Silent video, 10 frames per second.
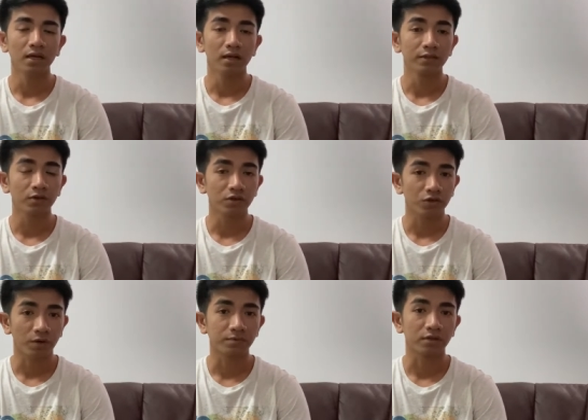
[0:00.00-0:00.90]
also in
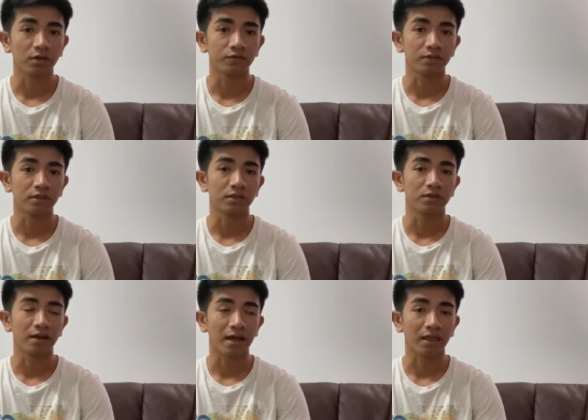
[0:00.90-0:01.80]
terms of the
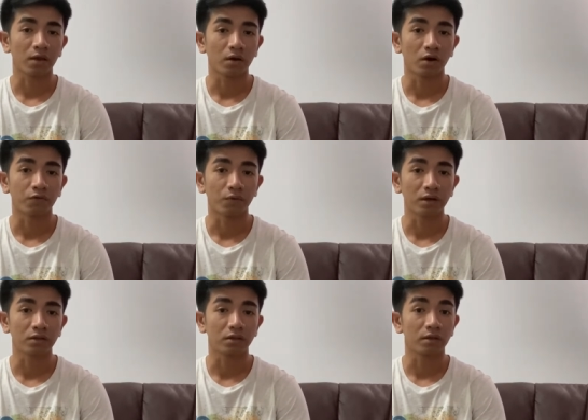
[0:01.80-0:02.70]
death of
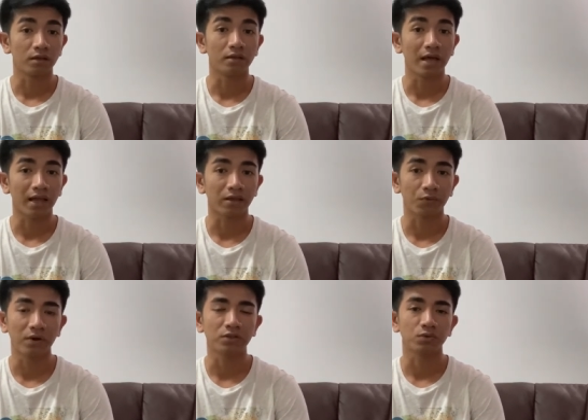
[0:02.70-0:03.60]
the death
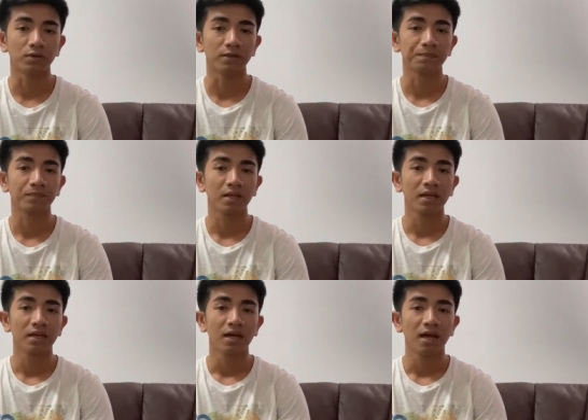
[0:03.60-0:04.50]
ritual,
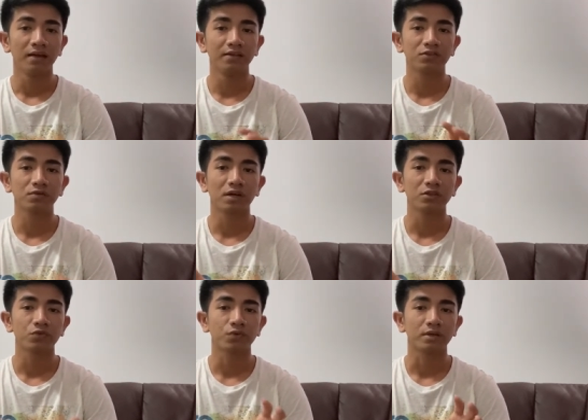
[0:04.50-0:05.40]
these two
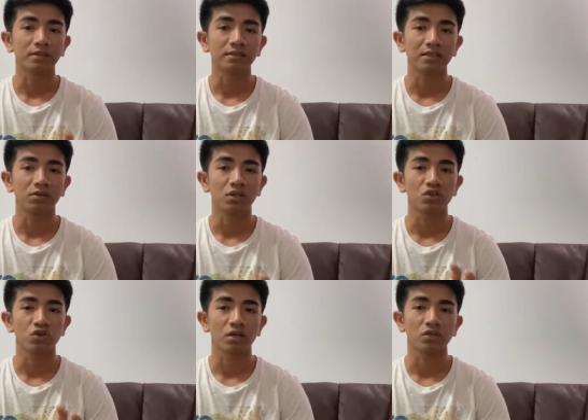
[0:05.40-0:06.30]
countries,
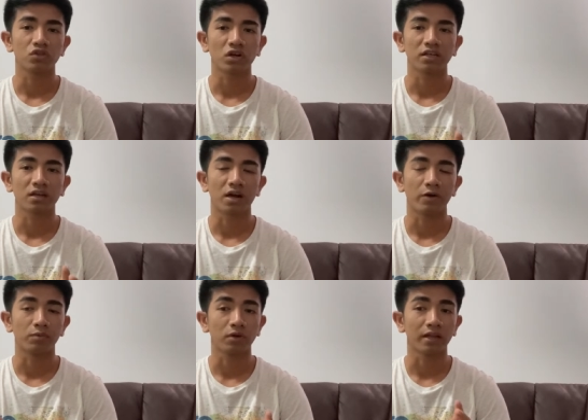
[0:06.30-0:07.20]
Indonesia and China, are
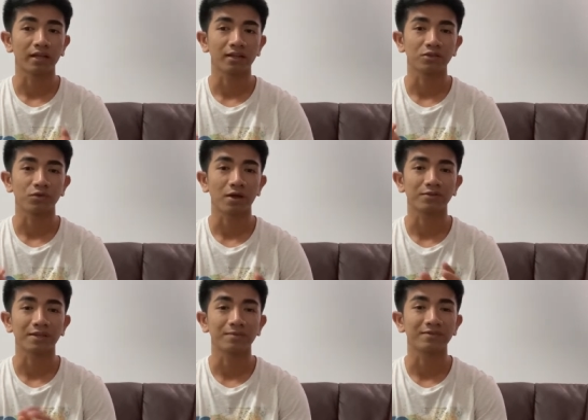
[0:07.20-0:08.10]
more likely to have
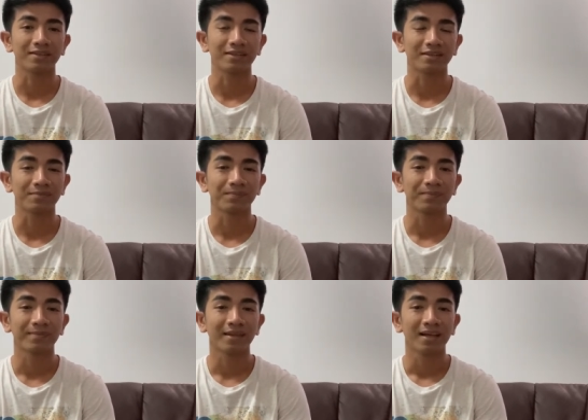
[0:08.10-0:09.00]
something
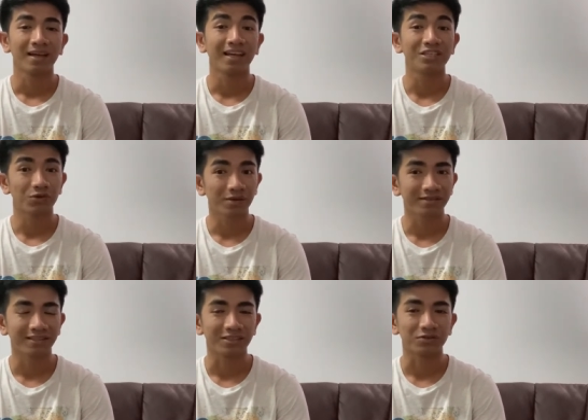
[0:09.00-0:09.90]

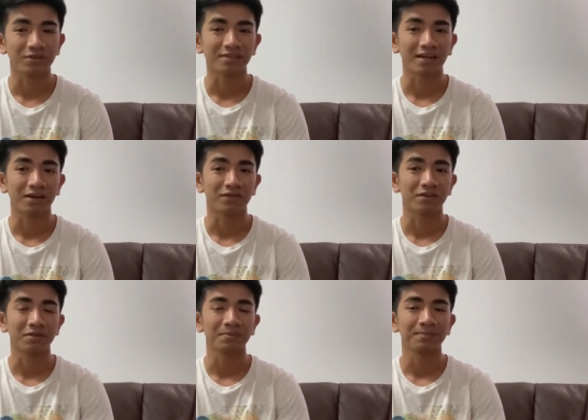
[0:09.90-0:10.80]
interesting to
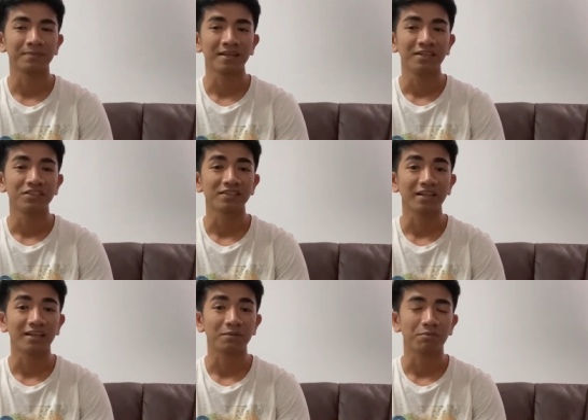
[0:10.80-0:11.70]
discover. Just
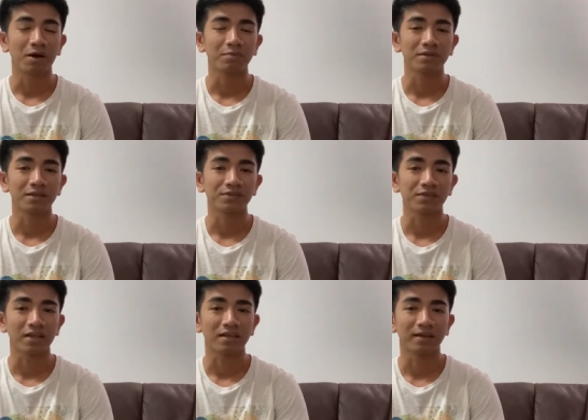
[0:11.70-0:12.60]
like the popular
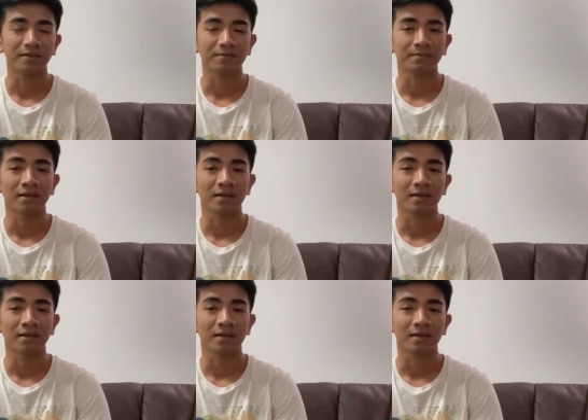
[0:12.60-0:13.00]
saying